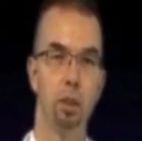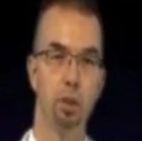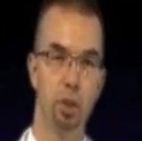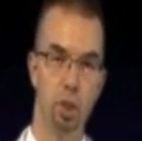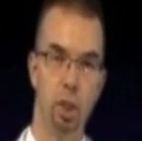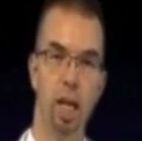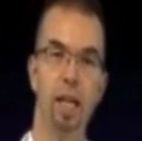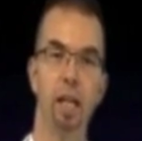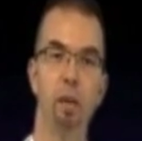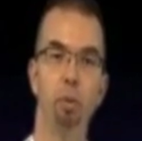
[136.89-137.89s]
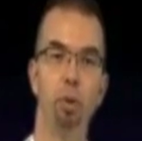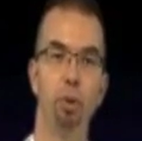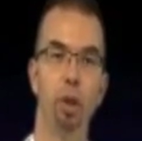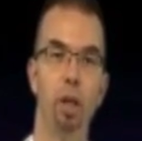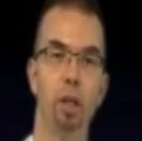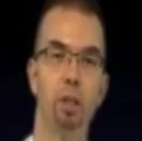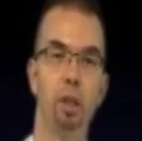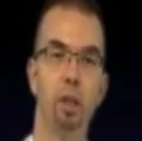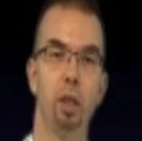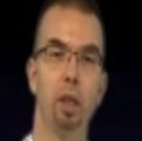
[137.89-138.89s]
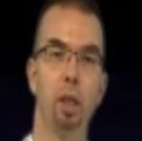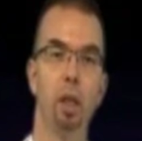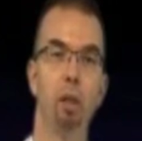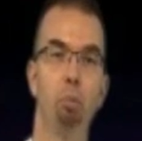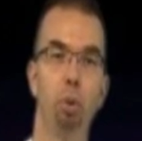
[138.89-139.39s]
Slide it up your thighs and